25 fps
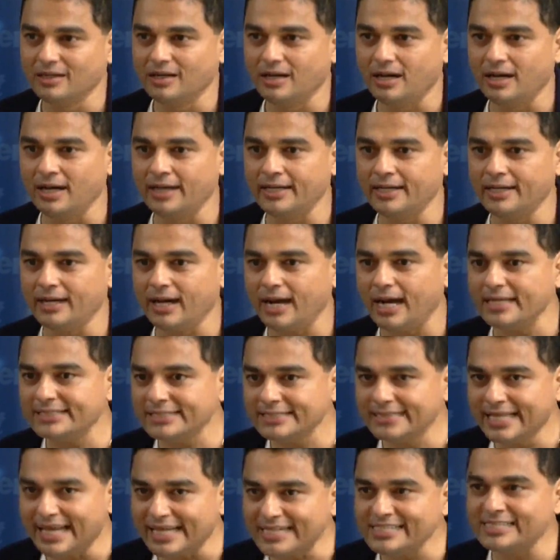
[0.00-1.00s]
And I
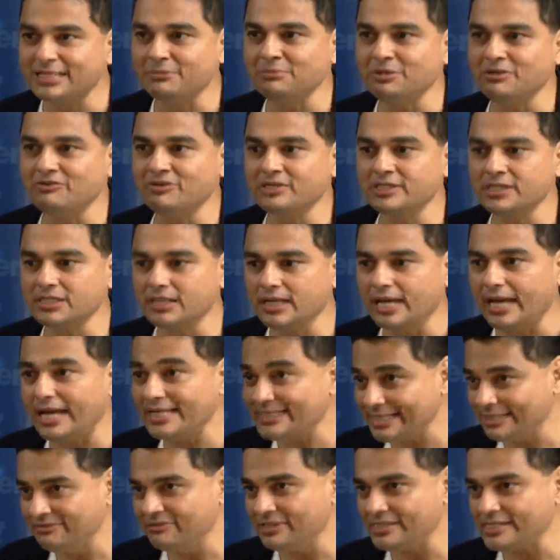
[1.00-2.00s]
think that is something which,
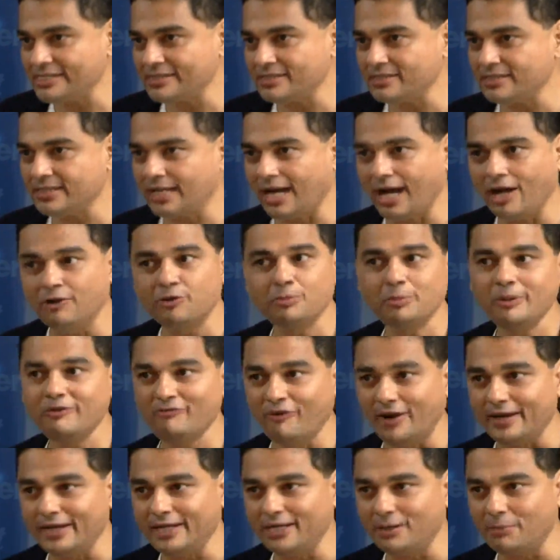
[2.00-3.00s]
as investors, I would be
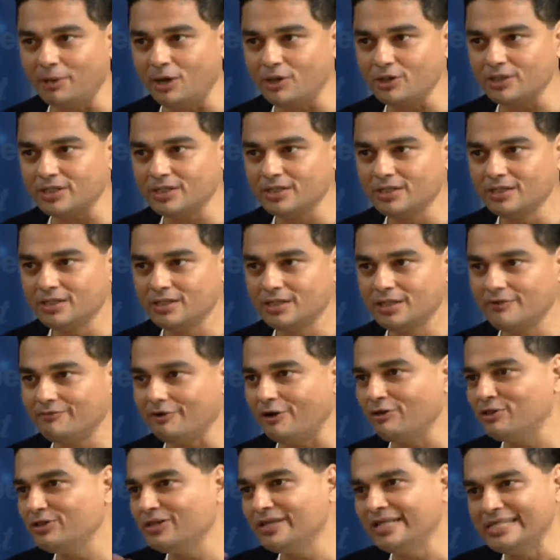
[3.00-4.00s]
worried about.
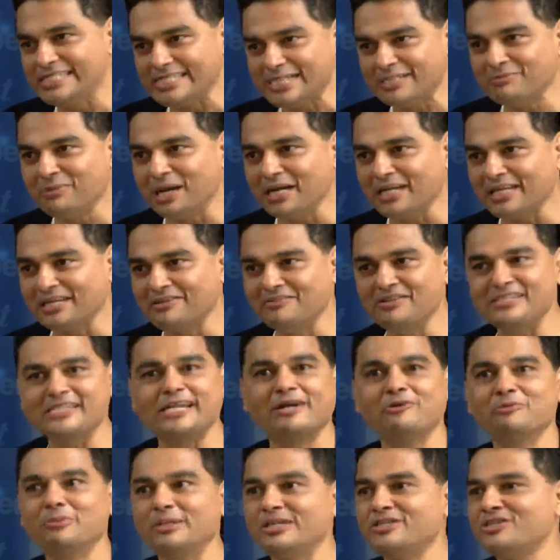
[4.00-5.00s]
If I was a listed market
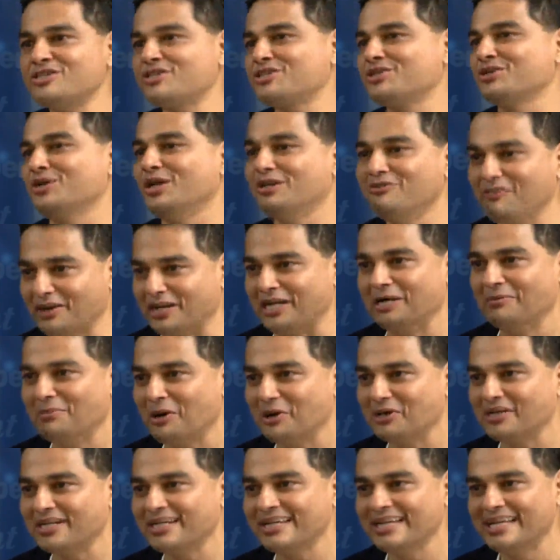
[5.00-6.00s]
investor, I would be surely worried
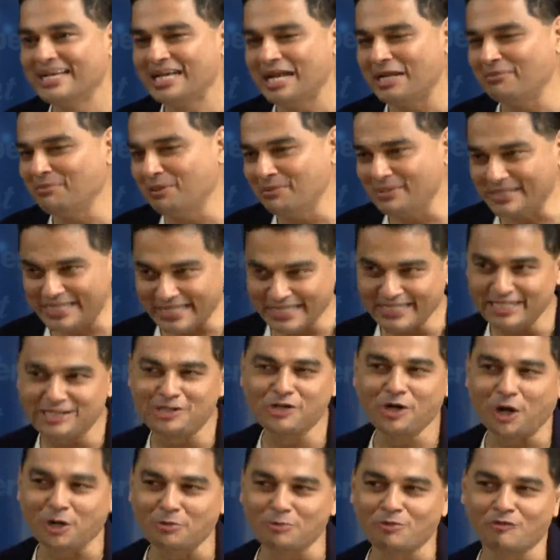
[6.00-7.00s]
about it and maybe saying
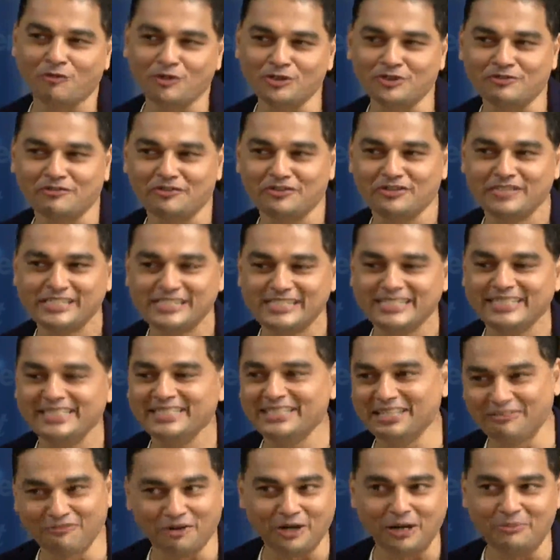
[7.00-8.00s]
it a lot more vociferously
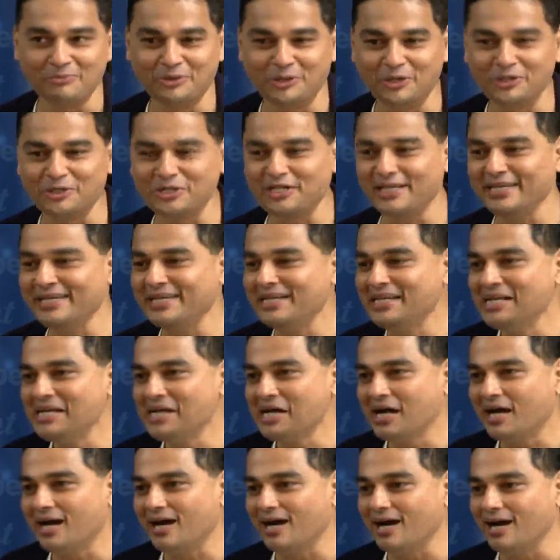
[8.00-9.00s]
than what I'm doing today.
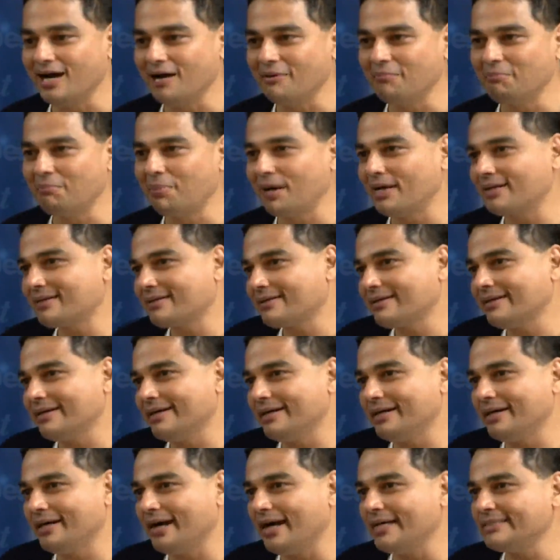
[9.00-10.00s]
But
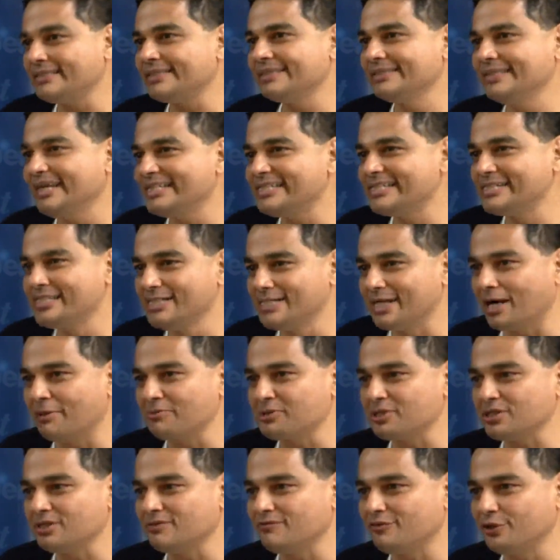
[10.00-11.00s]
I think that's
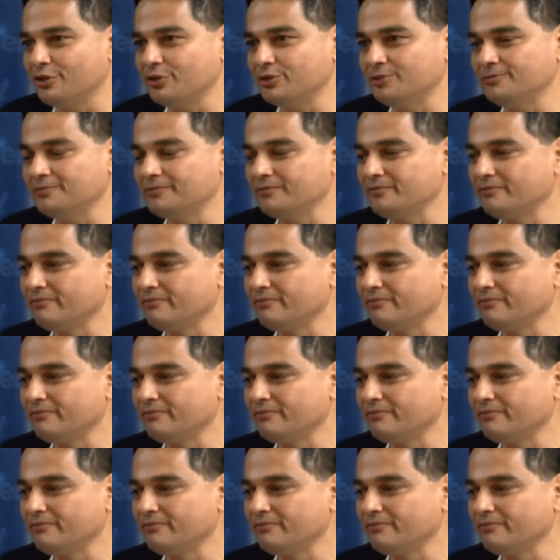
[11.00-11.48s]
disruption for you.